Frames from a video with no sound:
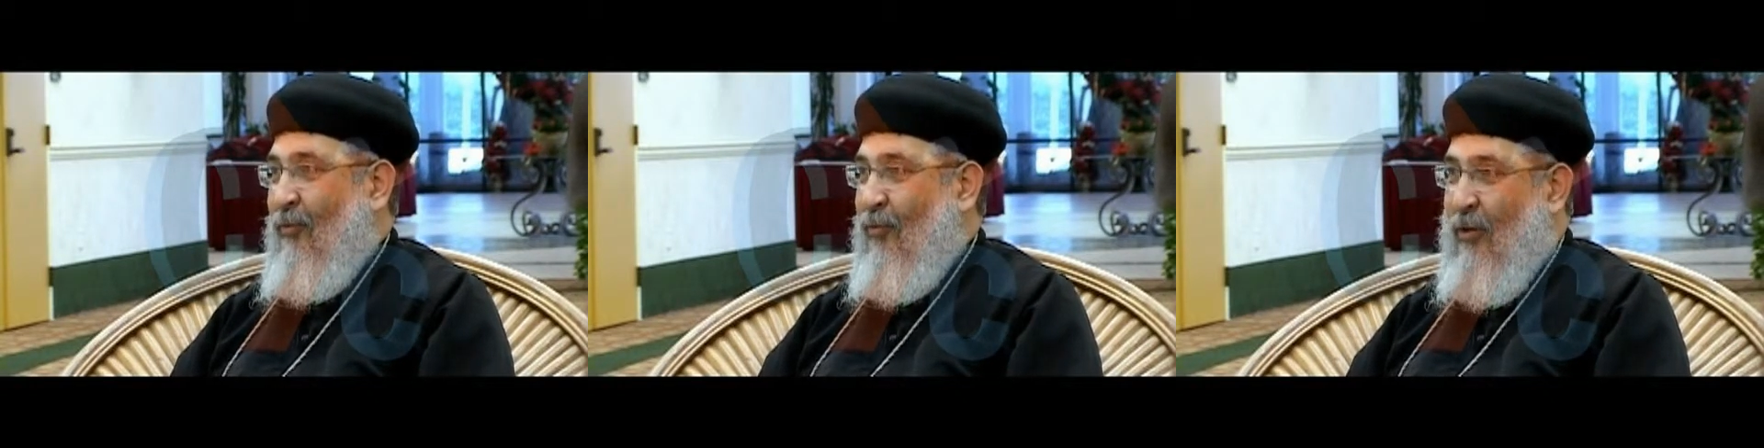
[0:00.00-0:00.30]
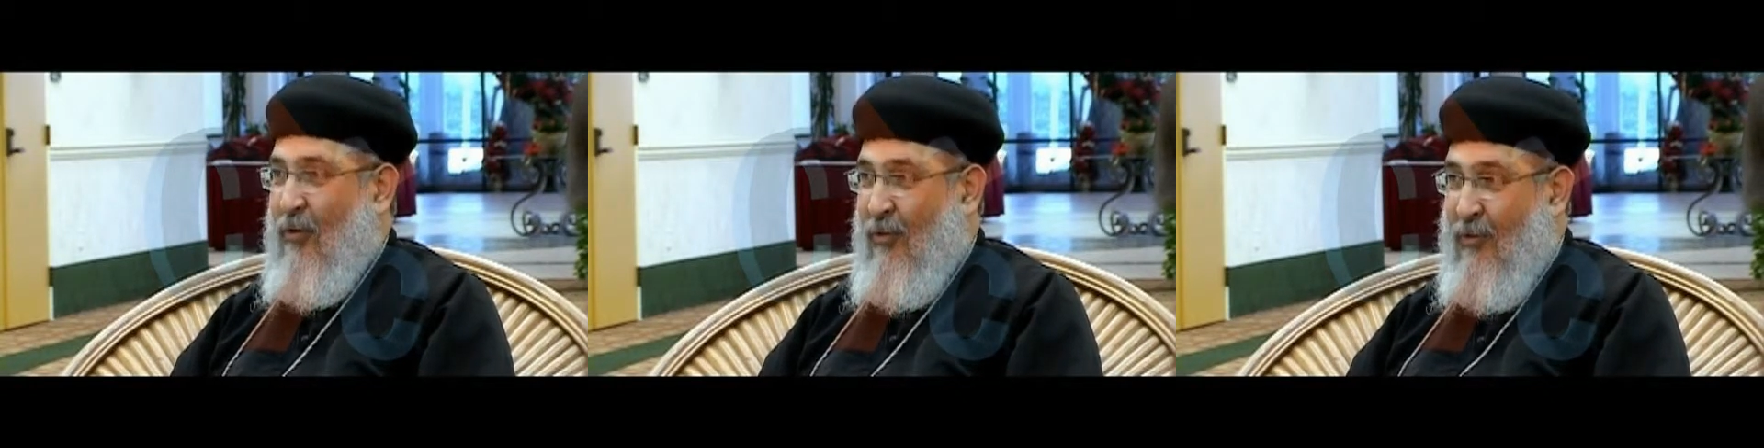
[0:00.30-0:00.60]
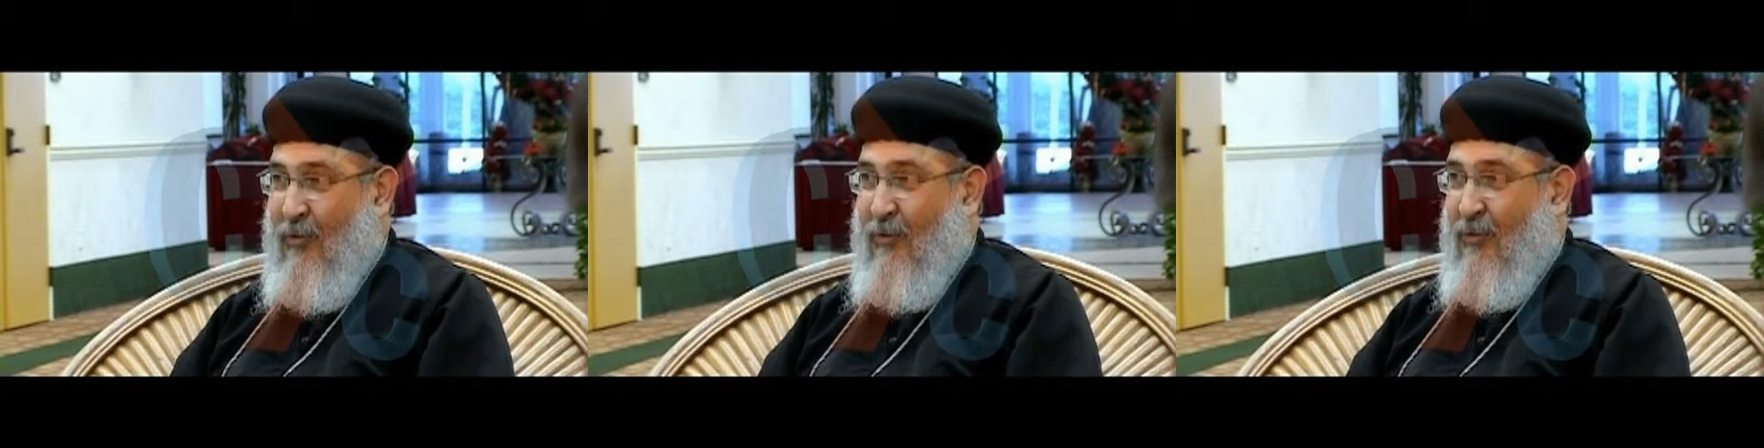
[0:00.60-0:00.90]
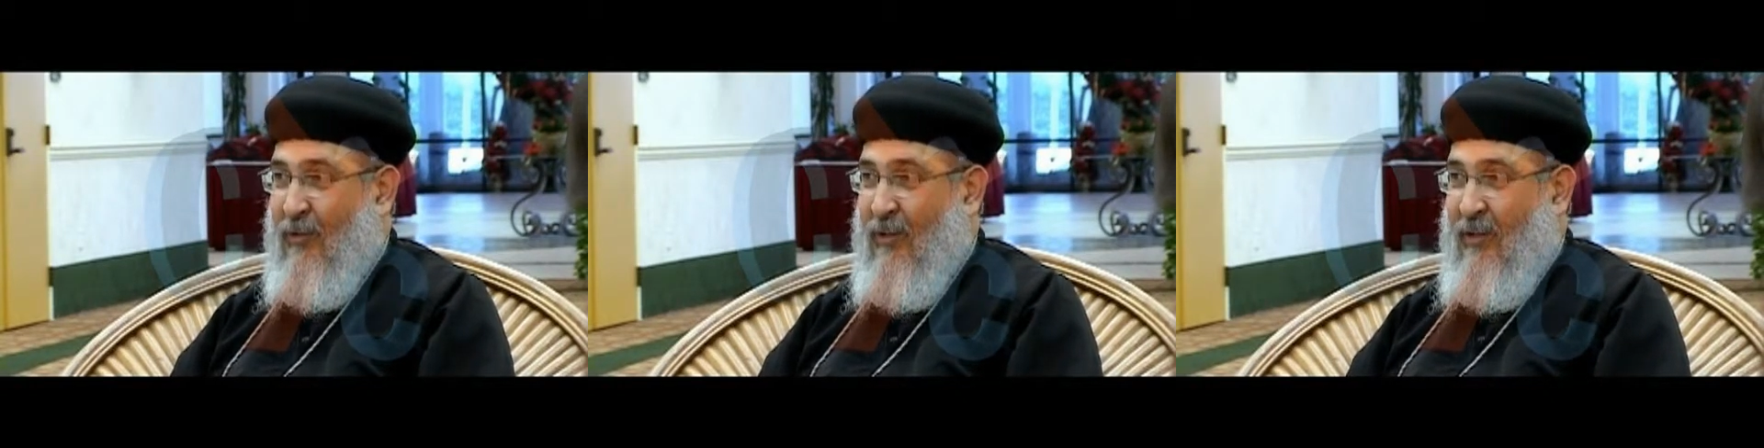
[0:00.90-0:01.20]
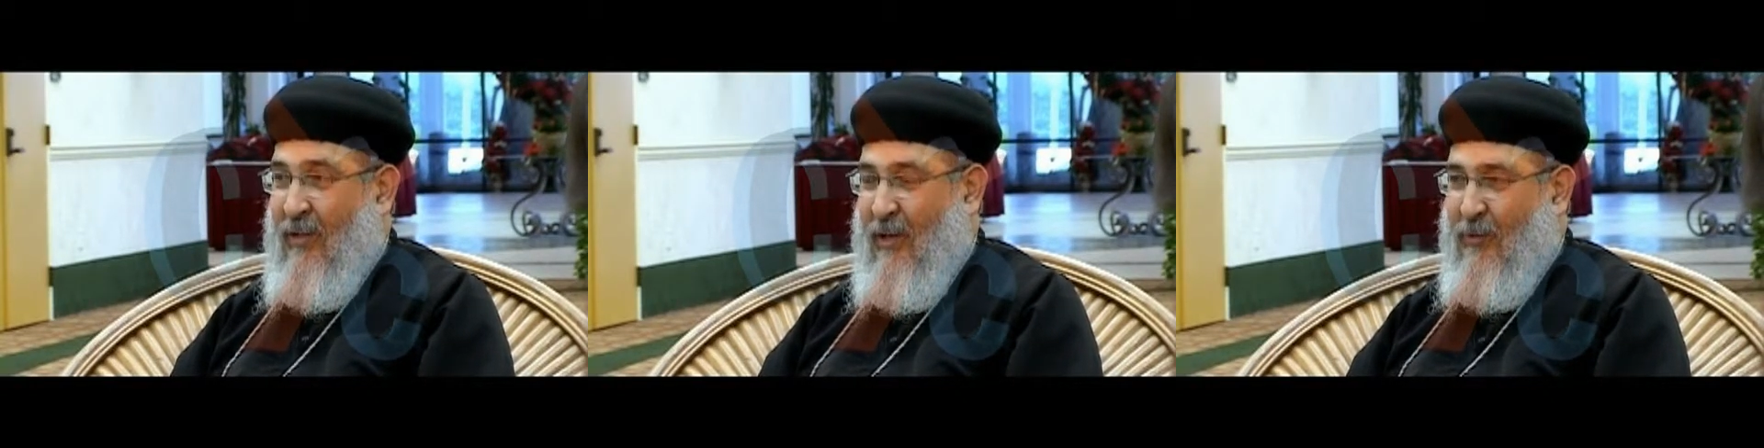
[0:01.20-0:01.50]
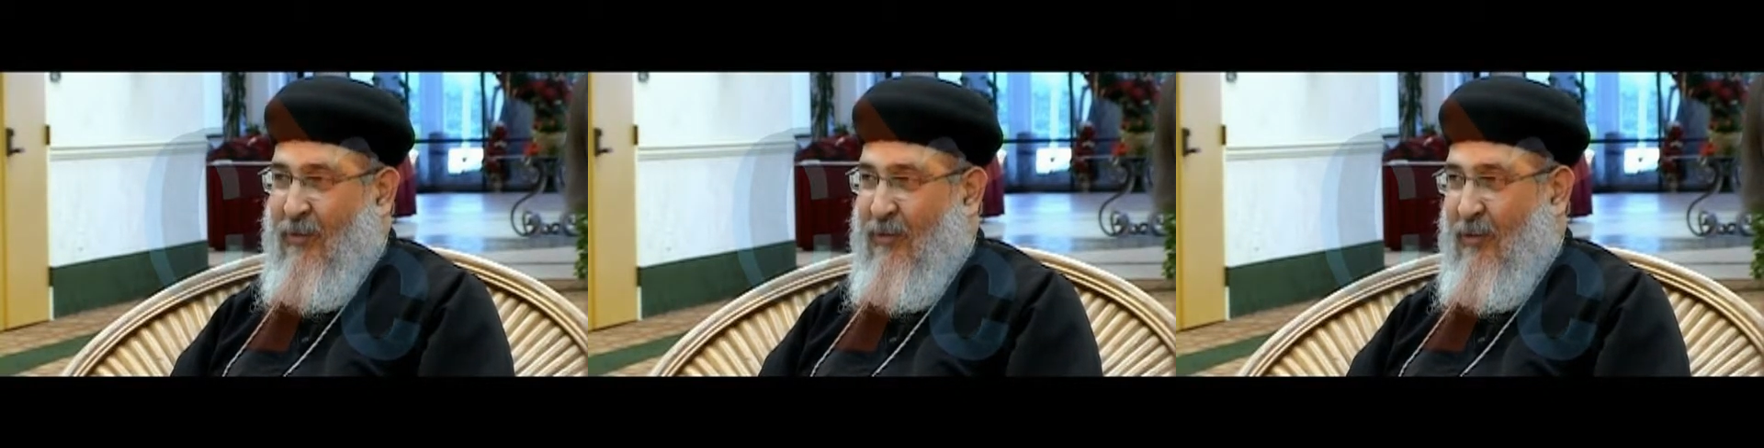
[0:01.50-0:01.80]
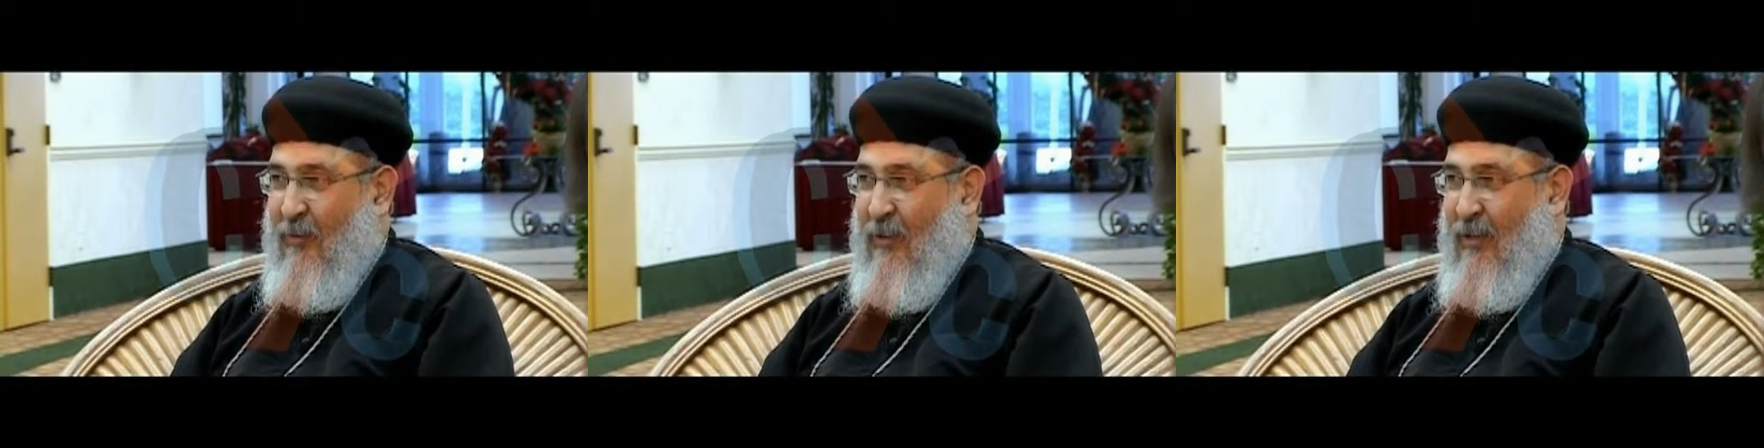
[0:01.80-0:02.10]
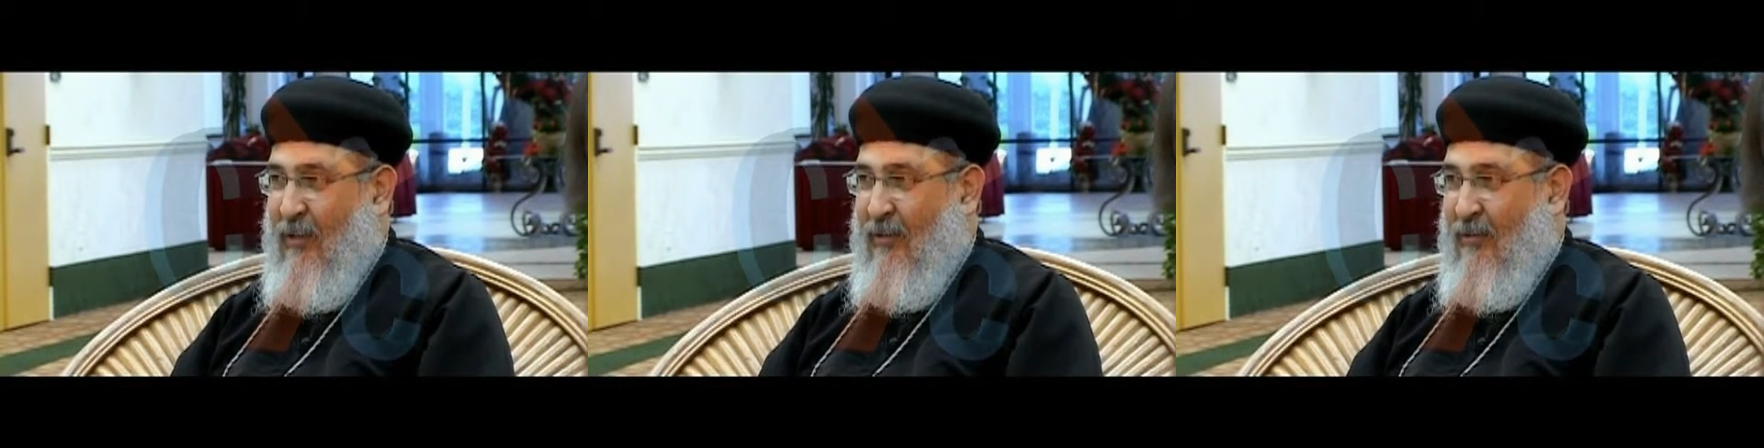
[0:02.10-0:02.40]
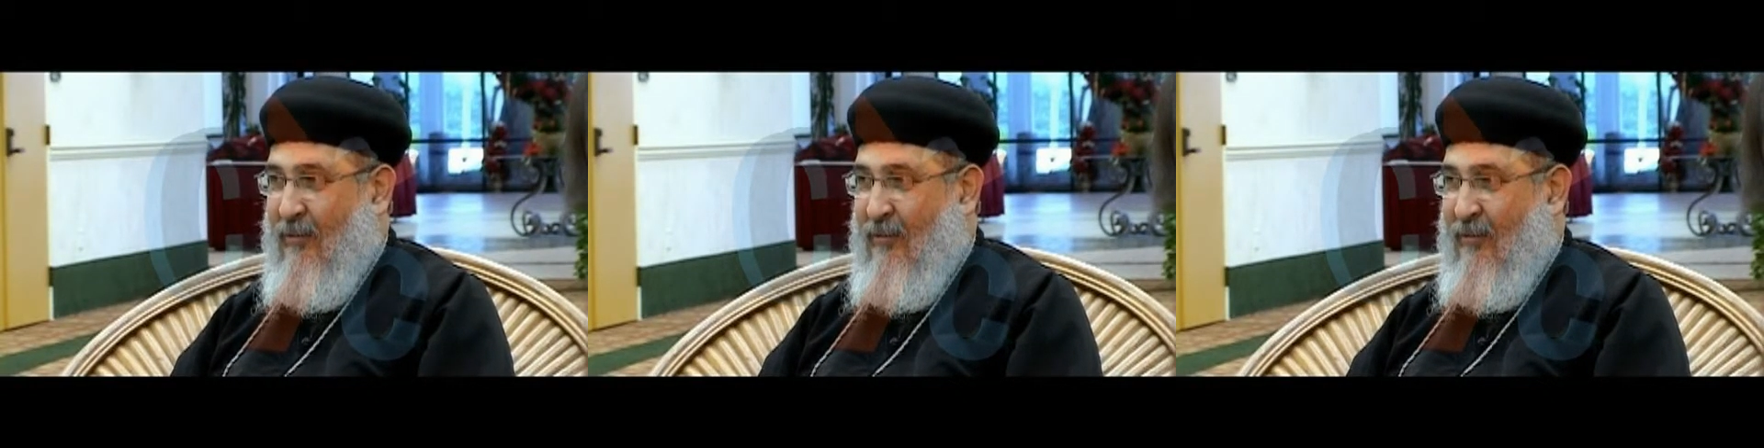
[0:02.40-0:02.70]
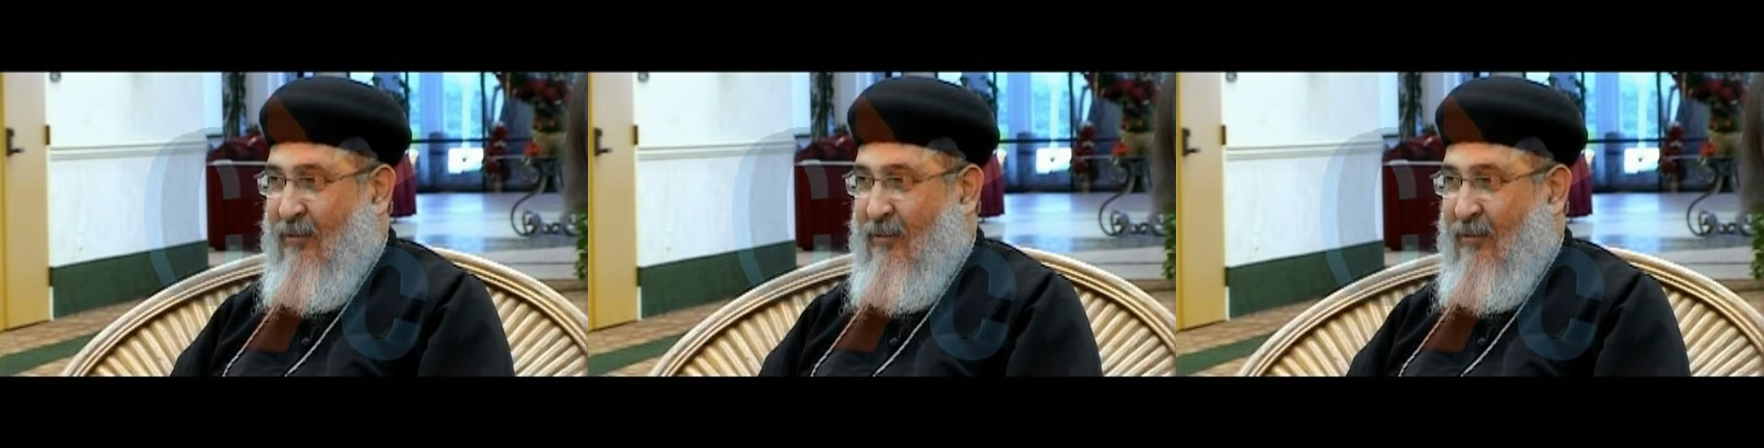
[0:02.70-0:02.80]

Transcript: for our youth? How do you think we can